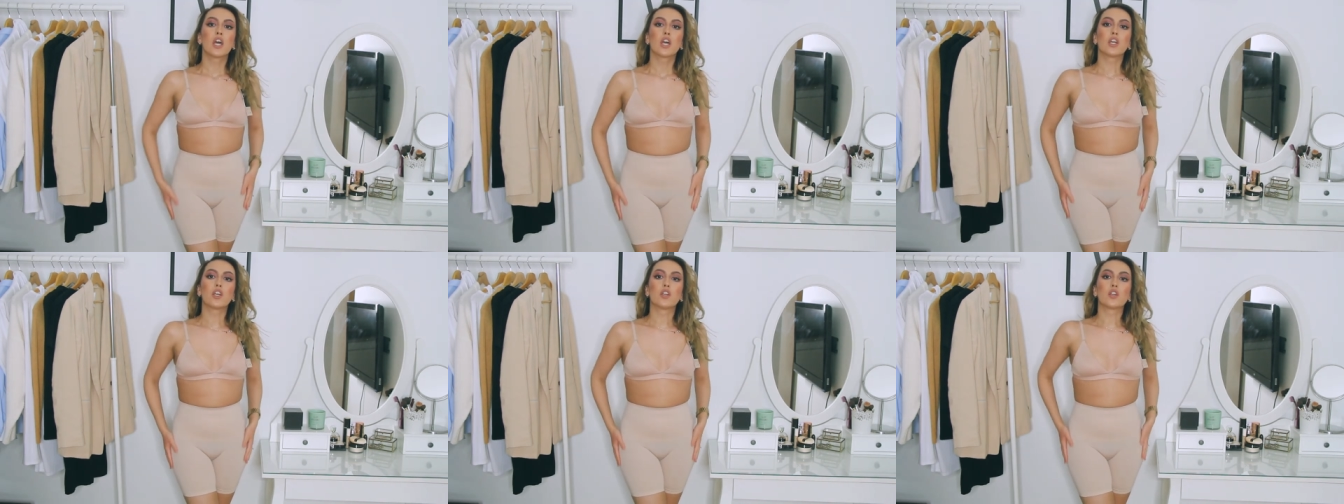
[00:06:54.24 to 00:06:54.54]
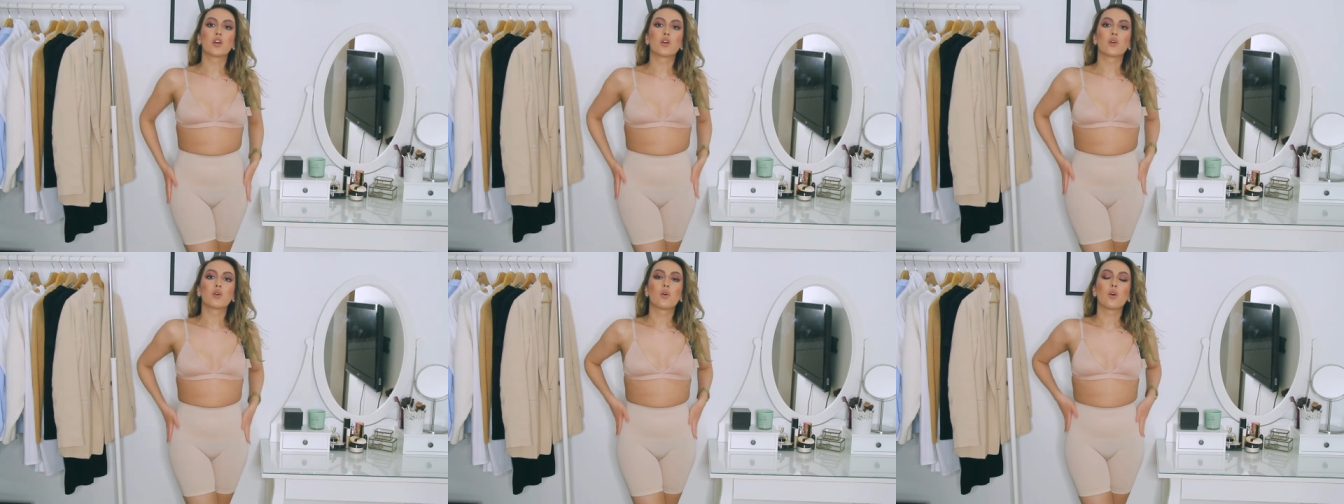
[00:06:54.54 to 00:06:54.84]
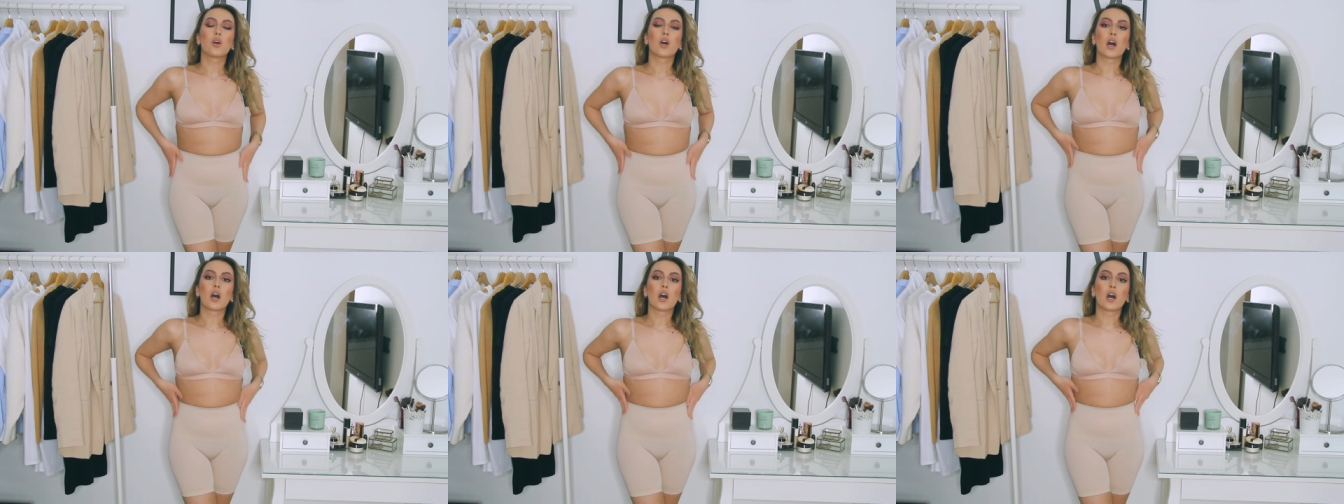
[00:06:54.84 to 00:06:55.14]
you
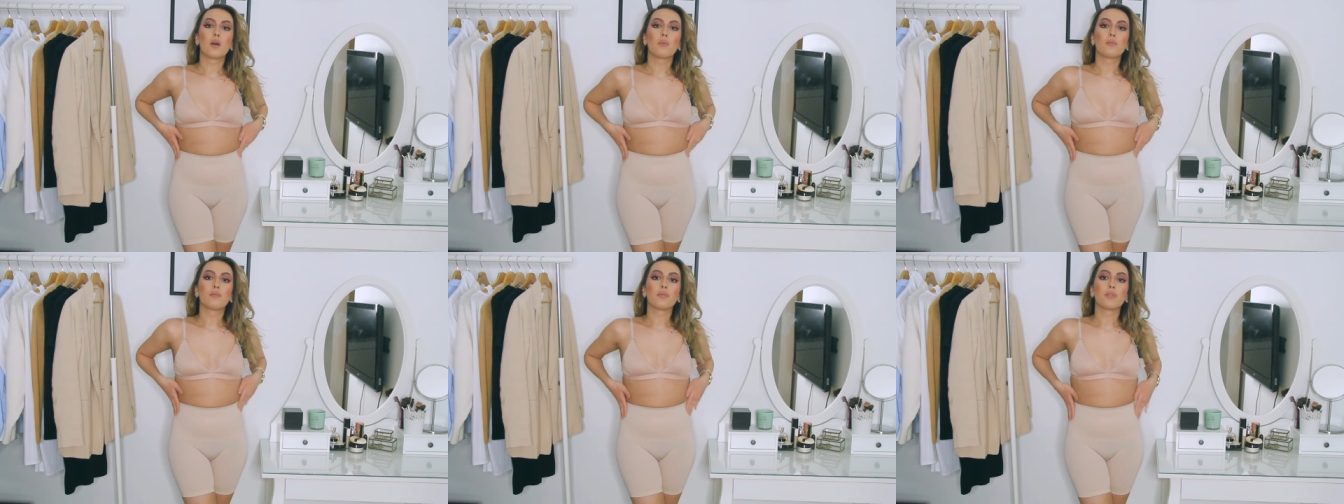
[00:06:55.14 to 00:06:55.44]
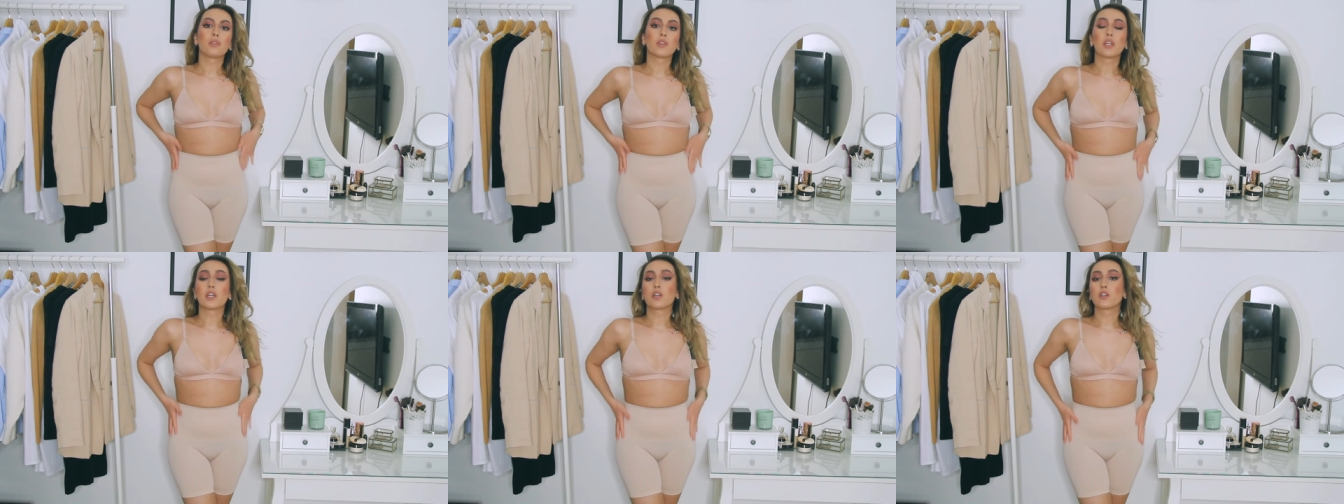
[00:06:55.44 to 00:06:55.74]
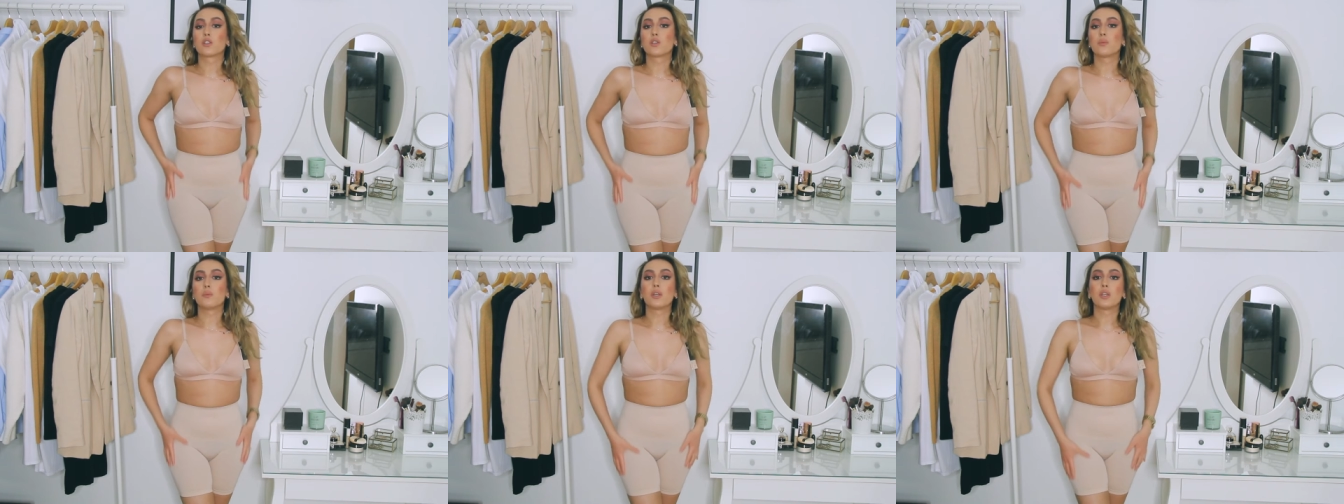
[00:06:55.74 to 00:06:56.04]
know um, there
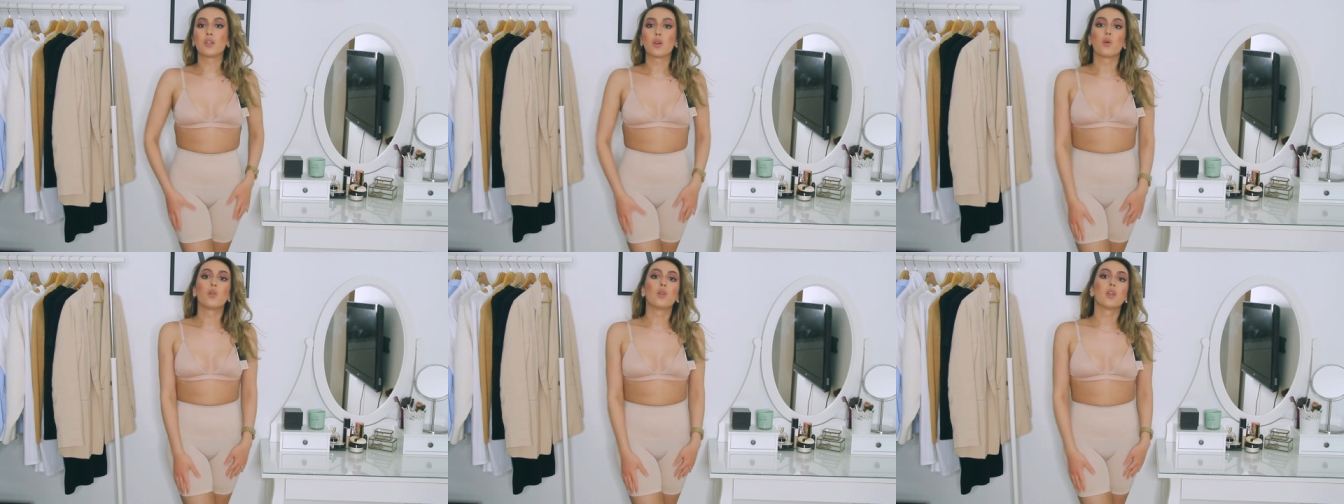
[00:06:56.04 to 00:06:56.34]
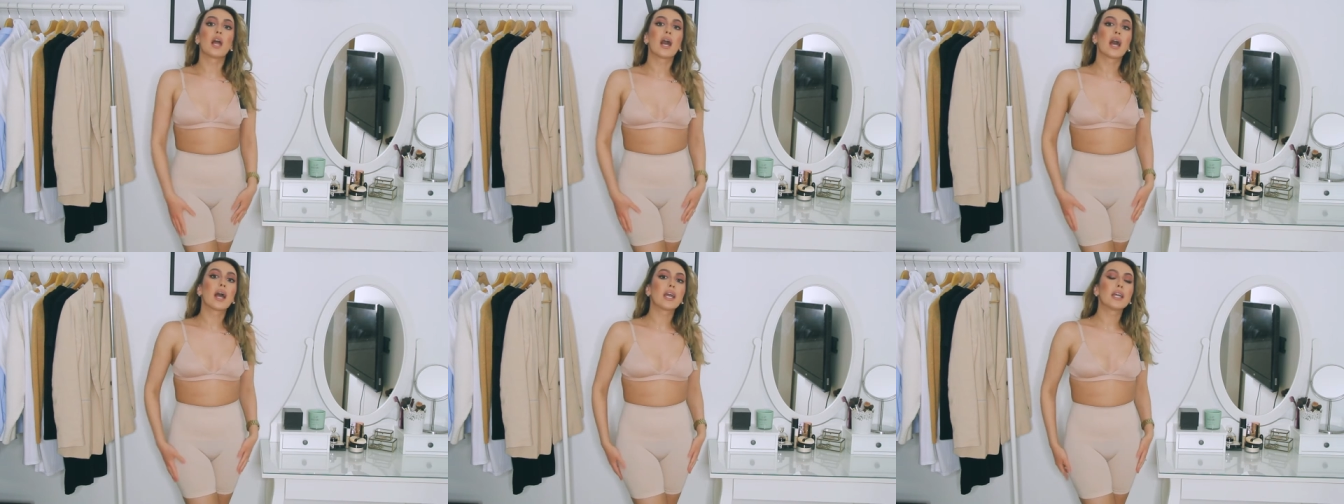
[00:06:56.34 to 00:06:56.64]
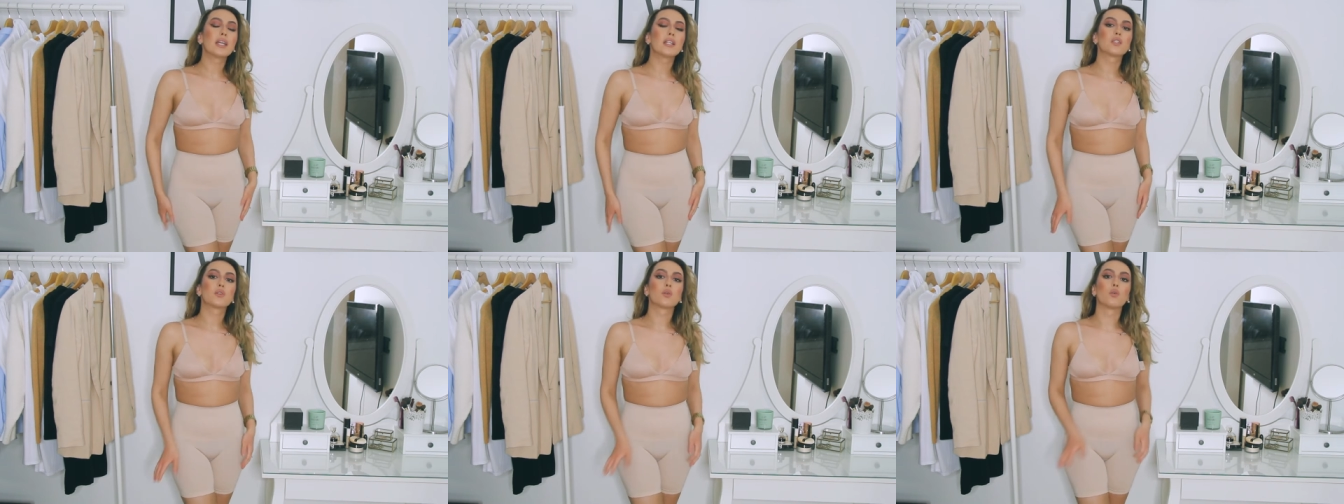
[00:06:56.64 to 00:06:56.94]
to be no
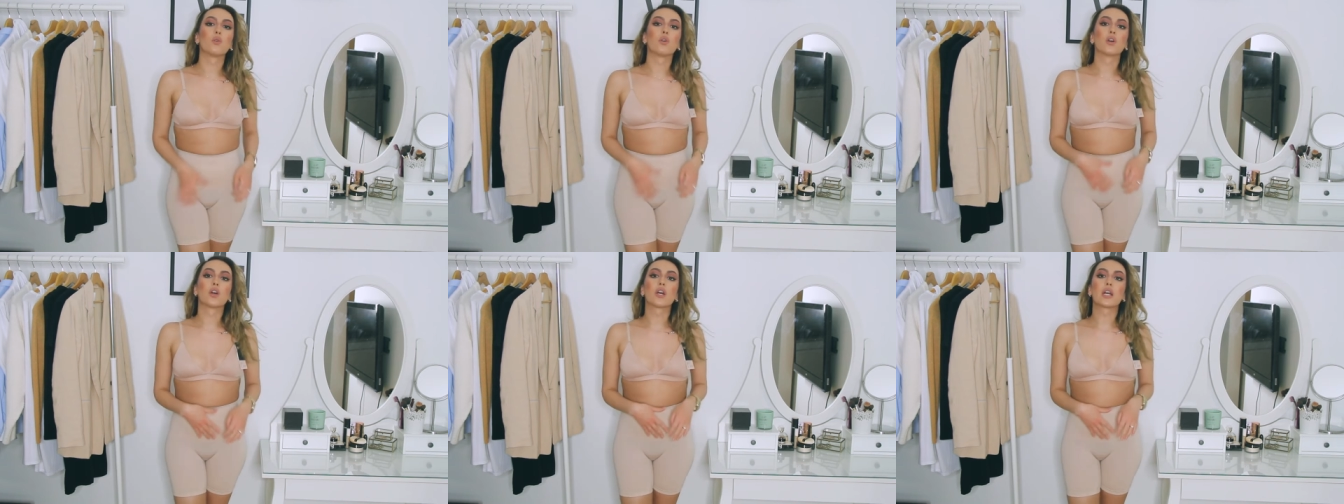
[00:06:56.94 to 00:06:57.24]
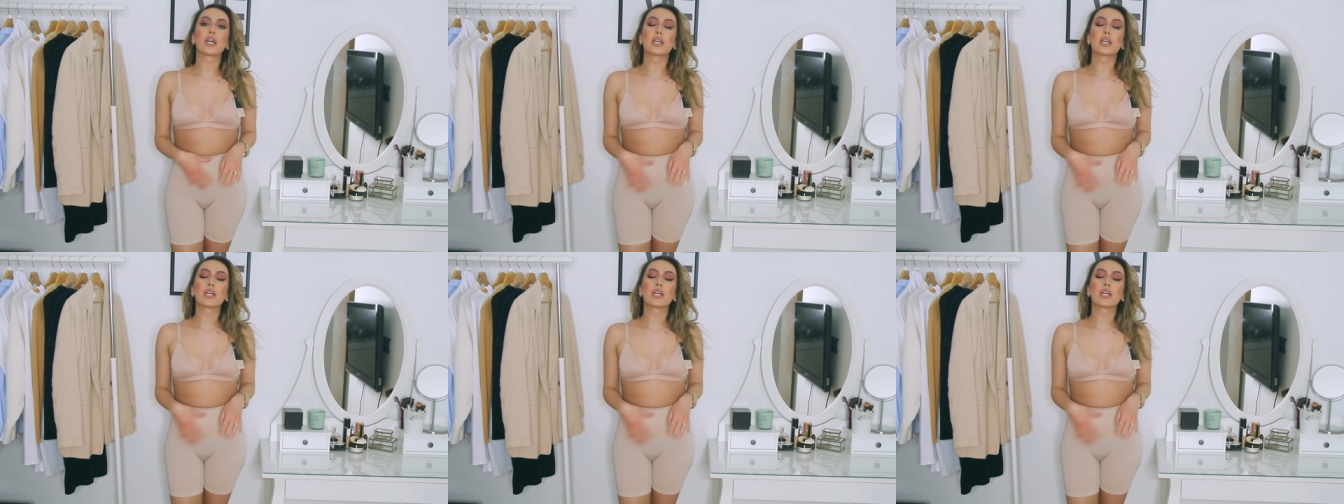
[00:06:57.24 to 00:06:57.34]
lines or